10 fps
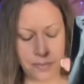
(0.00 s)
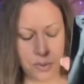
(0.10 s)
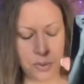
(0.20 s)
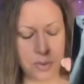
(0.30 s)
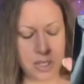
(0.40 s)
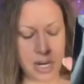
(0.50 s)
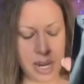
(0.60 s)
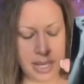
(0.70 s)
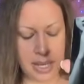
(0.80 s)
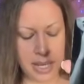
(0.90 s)
Who's
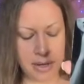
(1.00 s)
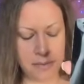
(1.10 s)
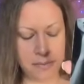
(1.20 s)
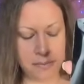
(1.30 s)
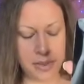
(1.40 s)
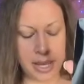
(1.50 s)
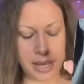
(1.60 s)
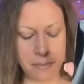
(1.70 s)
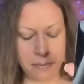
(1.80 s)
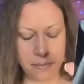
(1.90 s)
denying it?
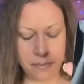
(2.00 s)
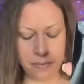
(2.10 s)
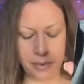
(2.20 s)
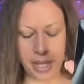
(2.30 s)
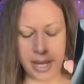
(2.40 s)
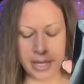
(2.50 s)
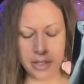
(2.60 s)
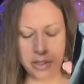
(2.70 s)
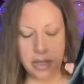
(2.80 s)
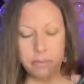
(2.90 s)
Them. Lying
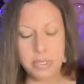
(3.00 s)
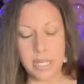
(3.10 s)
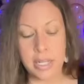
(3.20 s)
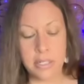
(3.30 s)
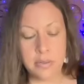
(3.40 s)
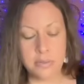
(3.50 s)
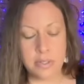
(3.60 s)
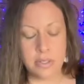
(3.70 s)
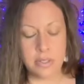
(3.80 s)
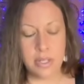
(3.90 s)
to
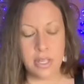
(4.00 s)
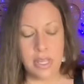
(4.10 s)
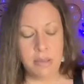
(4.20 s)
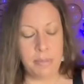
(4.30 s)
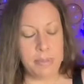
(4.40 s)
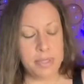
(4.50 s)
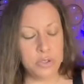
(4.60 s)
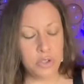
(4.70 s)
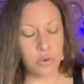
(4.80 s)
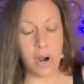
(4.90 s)
themselves. Maybe
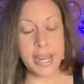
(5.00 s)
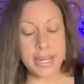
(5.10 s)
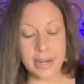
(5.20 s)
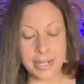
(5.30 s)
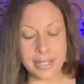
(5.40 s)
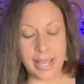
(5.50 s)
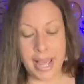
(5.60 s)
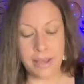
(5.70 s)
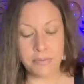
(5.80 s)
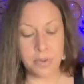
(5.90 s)
they're trying not to
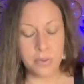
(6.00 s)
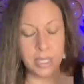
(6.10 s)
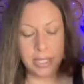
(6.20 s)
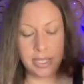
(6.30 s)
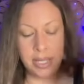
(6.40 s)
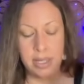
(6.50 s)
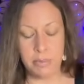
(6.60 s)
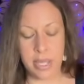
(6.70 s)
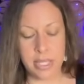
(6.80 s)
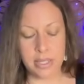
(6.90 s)
have you. That's it. And then
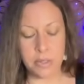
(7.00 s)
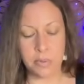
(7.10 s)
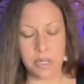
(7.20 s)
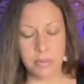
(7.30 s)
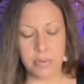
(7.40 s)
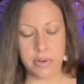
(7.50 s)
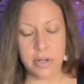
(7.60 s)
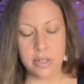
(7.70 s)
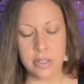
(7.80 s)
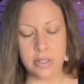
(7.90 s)
we got this one in
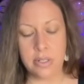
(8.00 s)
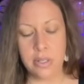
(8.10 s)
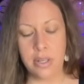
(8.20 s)
reverse.